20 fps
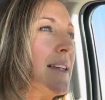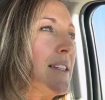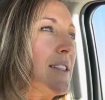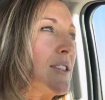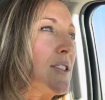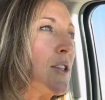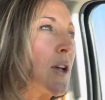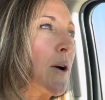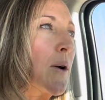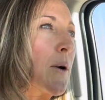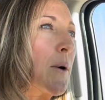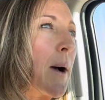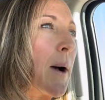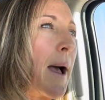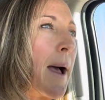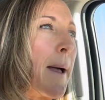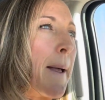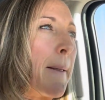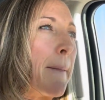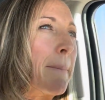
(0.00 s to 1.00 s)
So
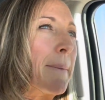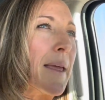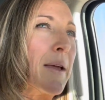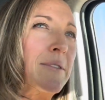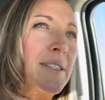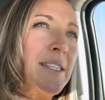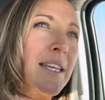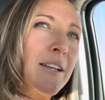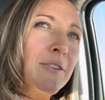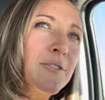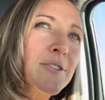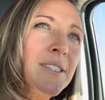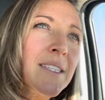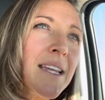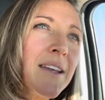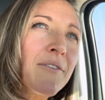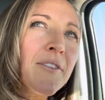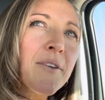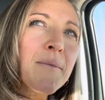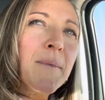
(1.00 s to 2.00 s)
it was
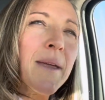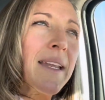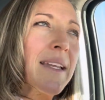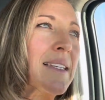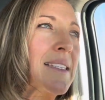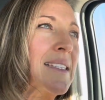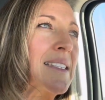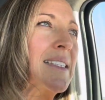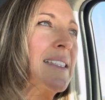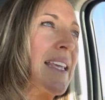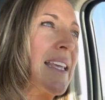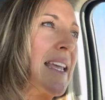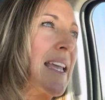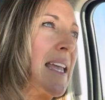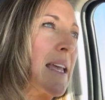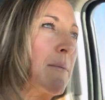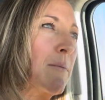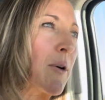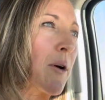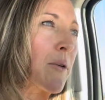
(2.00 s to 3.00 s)
interesting for me to see
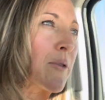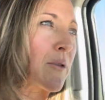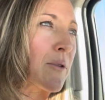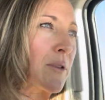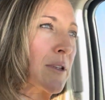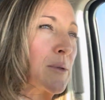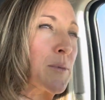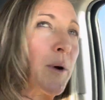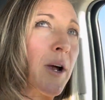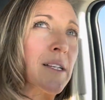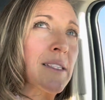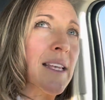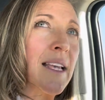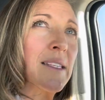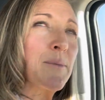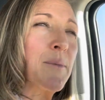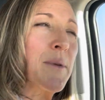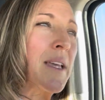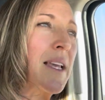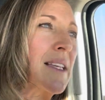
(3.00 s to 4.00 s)
him go through this
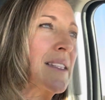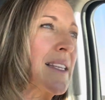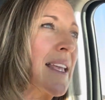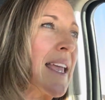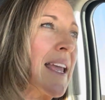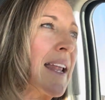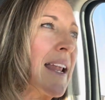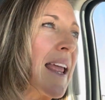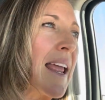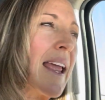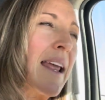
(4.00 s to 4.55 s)
process because it